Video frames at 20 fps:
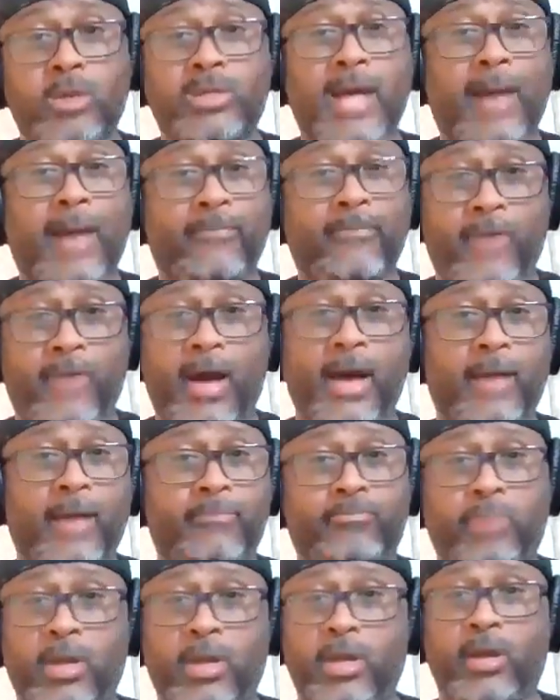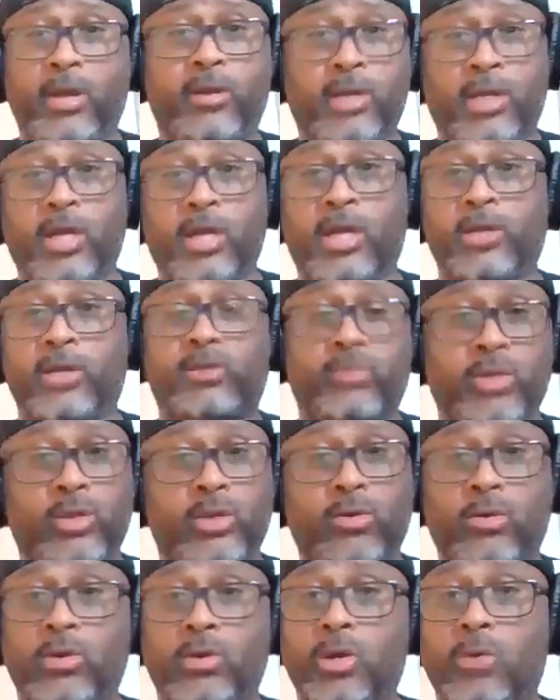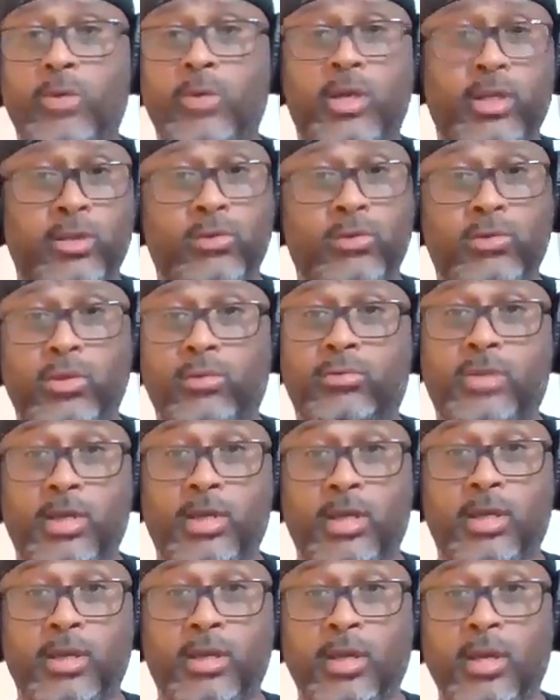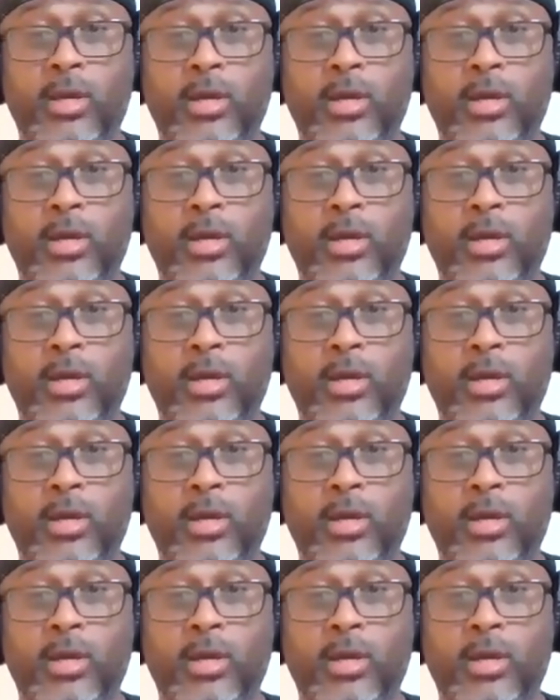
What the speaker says: top 5 player in the country, you're gonna go in and do your thing.